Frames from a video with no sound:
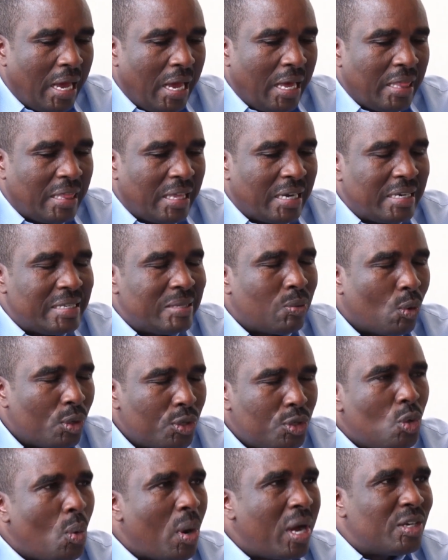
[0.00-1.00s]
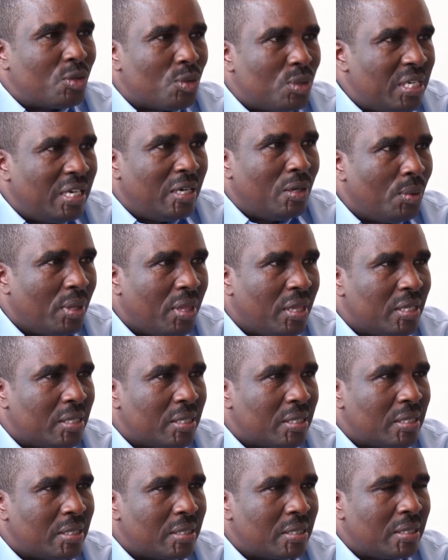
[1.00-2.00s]
And that is what you want to deal with
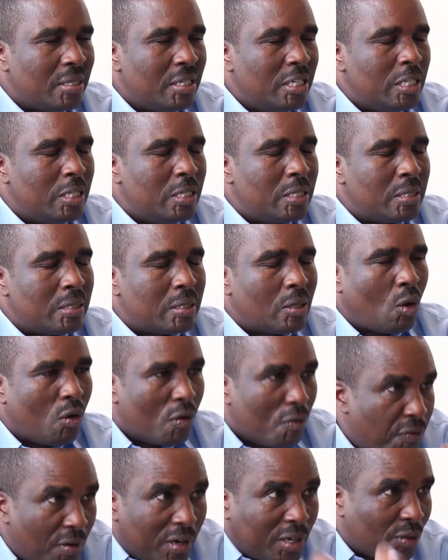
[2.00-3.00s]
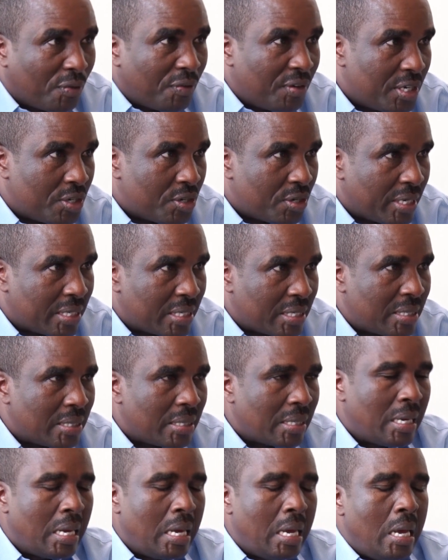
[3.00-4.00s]
is conflict of interest.
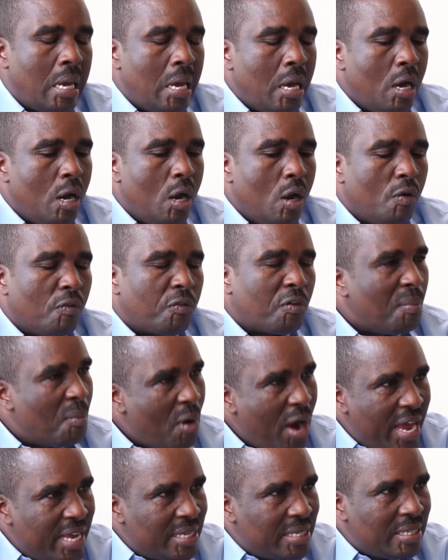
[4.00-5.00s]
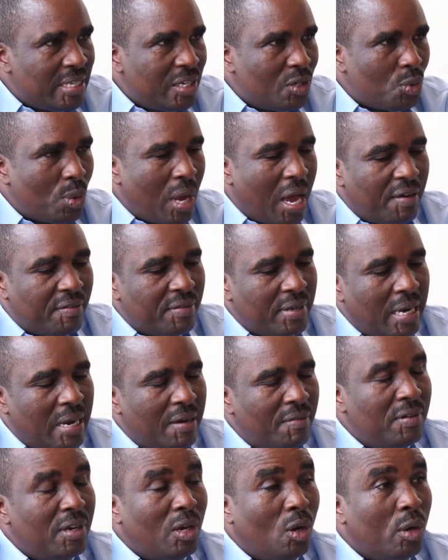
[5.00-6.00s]
From where I sit, we have
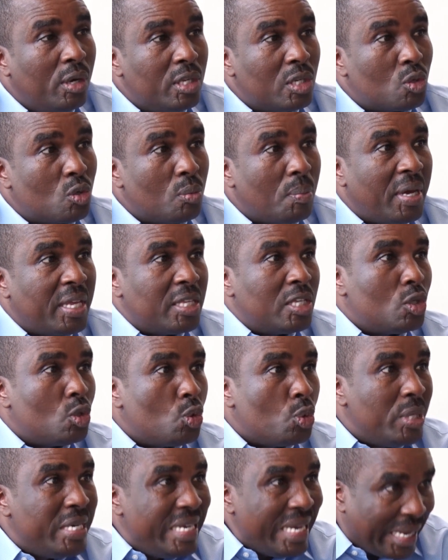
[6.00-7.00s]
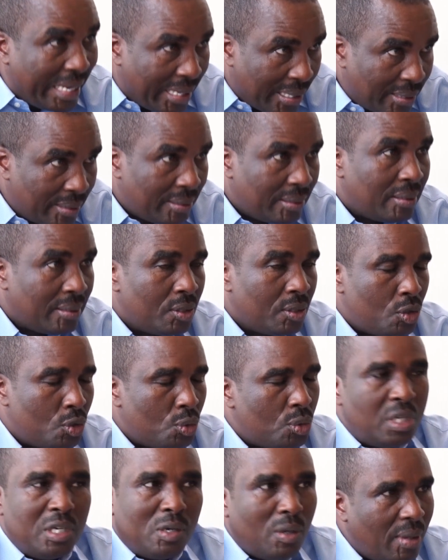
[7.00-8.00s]
enough legal instruments today
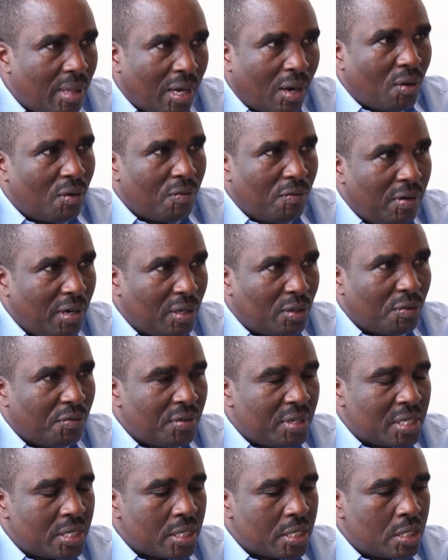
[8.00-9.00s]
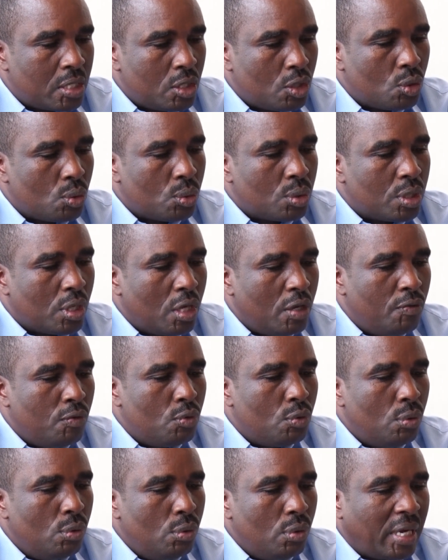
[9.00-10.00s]
to deal with the conflict of interest issues. If
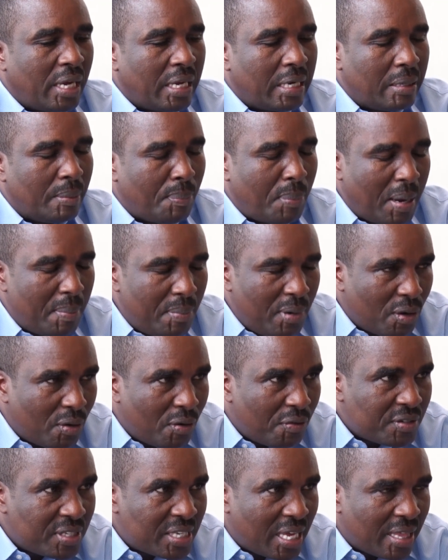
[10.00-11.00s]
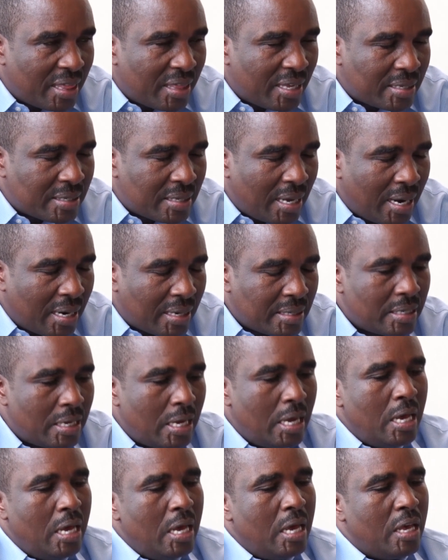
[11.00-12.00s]
you look at the Public Officer Ethics Act,
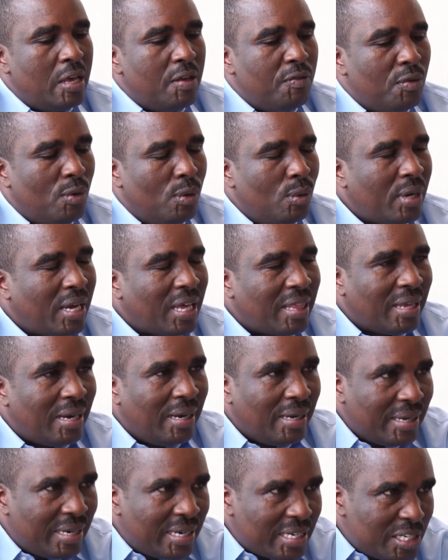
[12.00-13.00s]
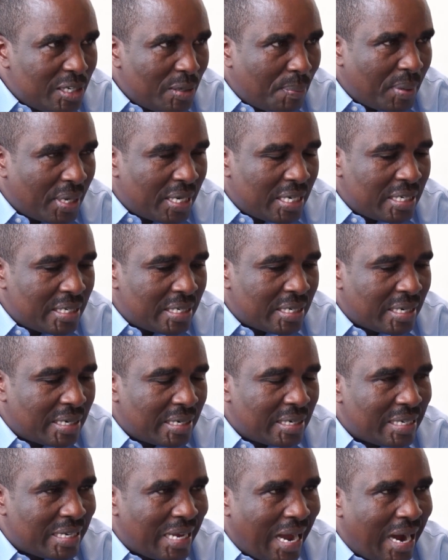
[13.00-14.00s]
if you look at the Leadership and
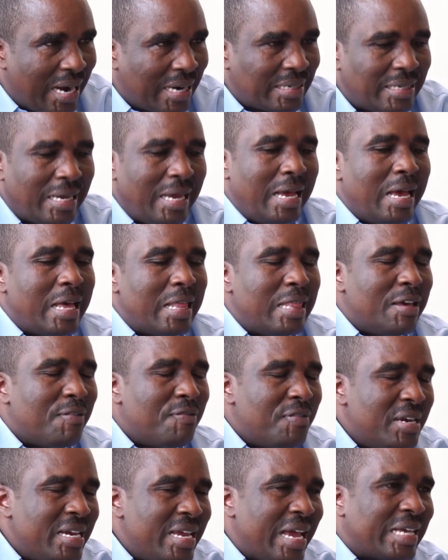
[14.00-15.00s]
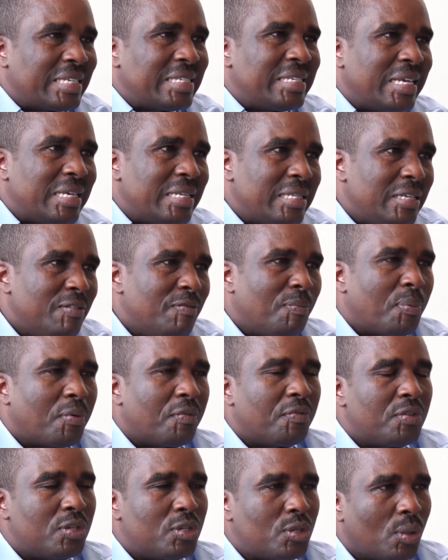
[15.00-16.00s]
Integrity Act, they're very extensive
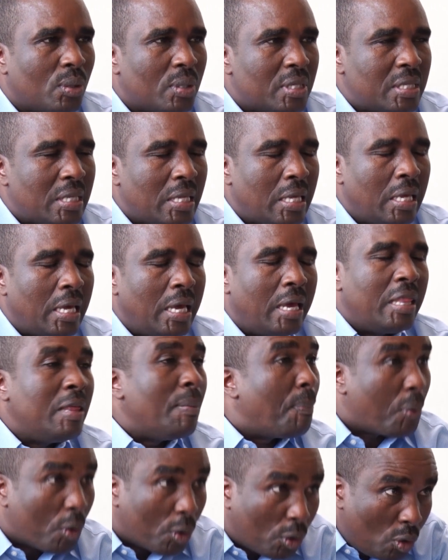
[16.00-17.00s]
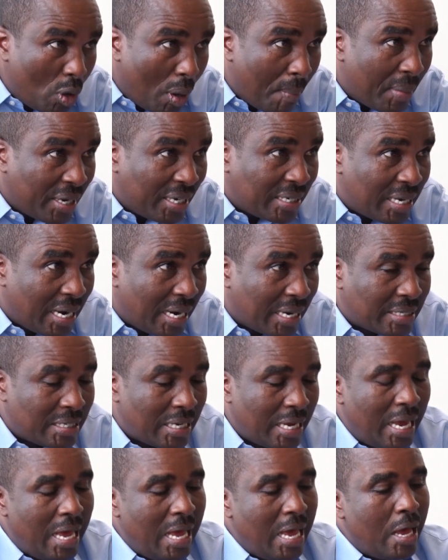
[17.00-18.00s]
provisions. The Procurement
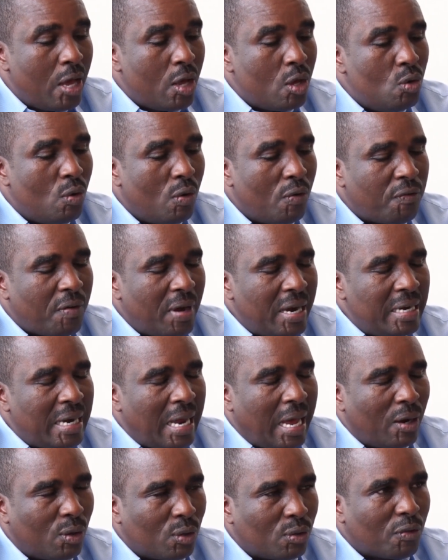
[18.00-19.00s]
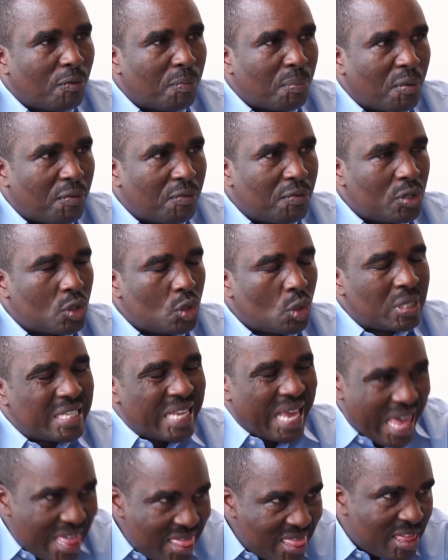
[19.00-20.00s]
Act, you'll find a lot of provisions
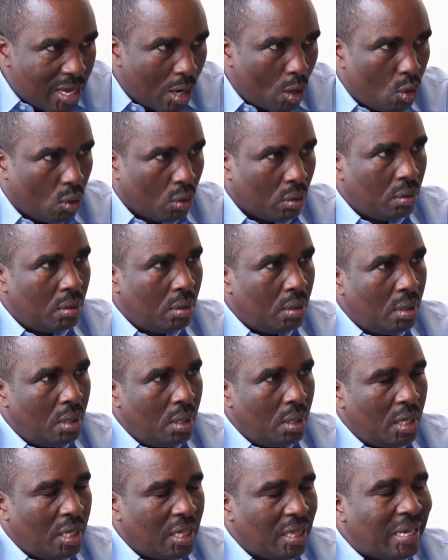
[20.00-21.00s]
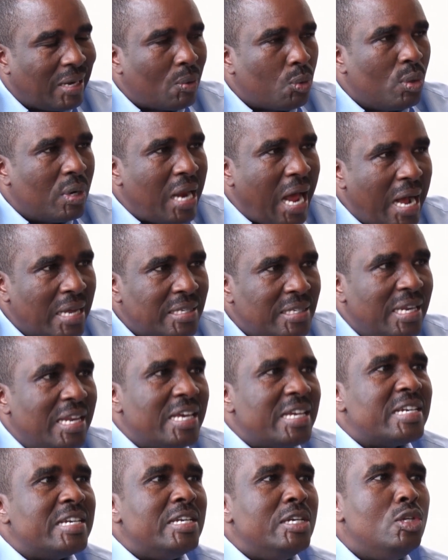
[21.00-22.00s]
in the law that would
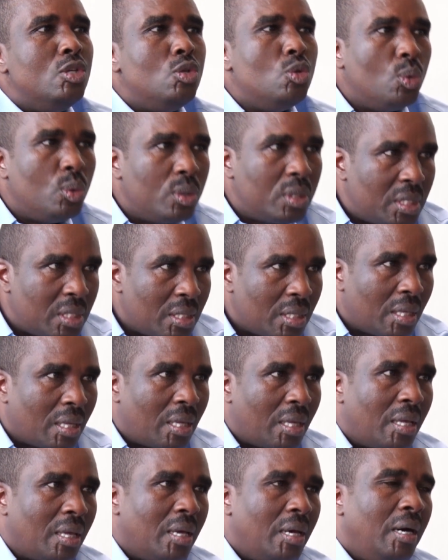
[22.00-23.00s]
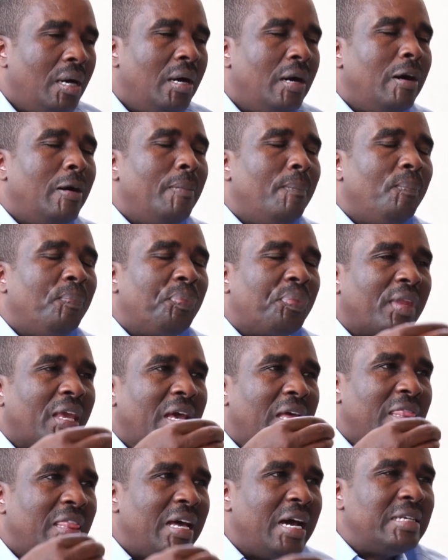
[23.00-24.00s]
actually reduce
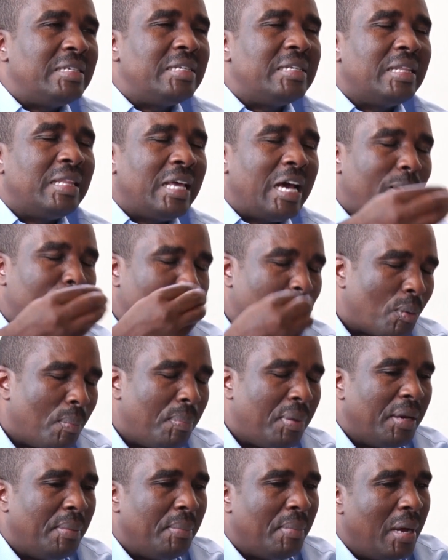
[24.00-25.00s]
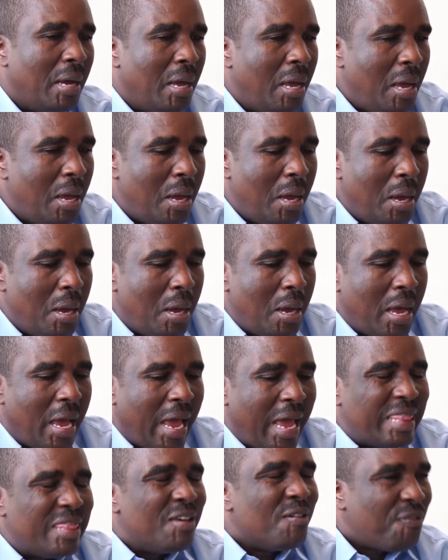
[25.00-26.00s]
that problem. Mm-hmm.
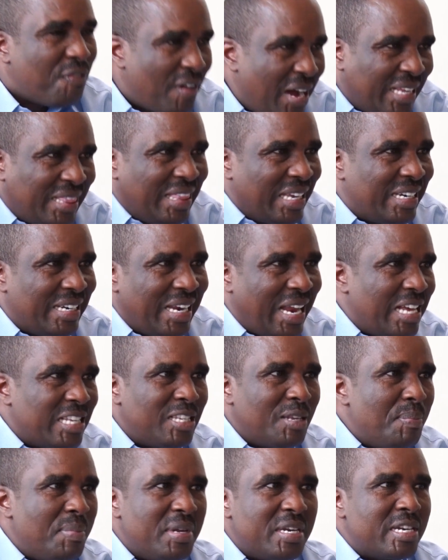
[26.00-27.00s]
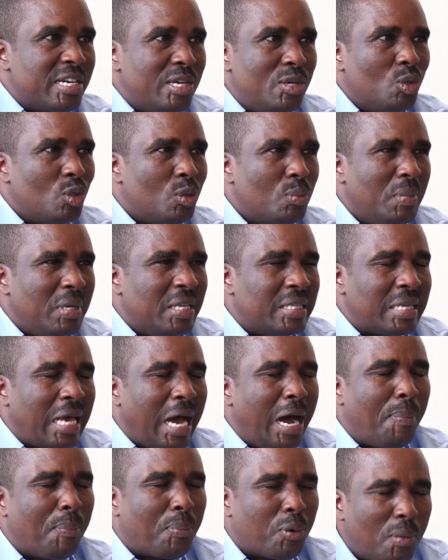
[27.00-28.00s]
And the fact that it hasn't been reduced means
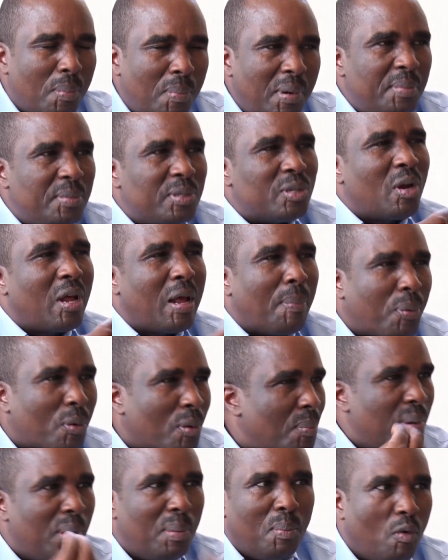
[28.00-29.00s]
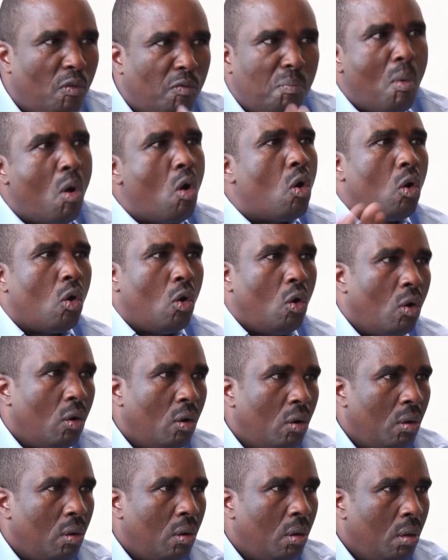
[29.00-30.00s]
our problem is not a problem of more law,
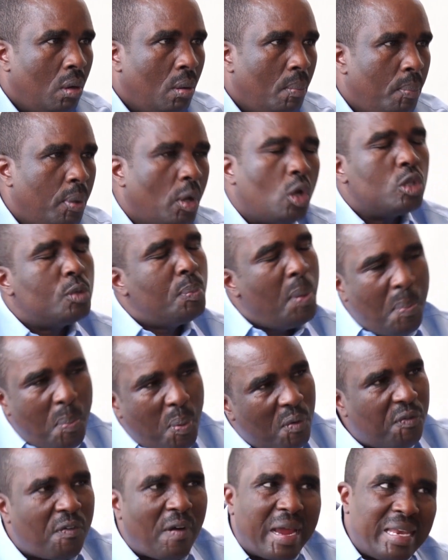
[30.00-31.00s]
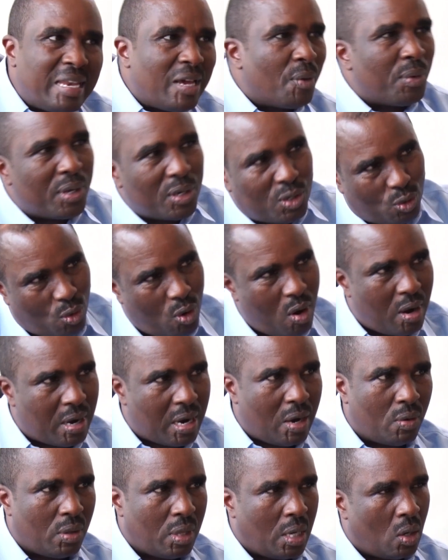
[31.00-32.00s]
because people find a way to go
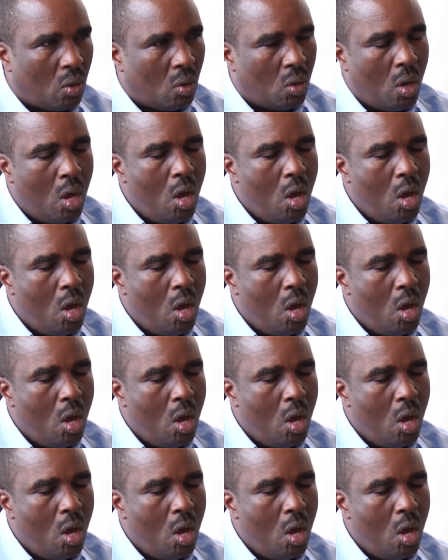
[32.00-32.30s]
around the law.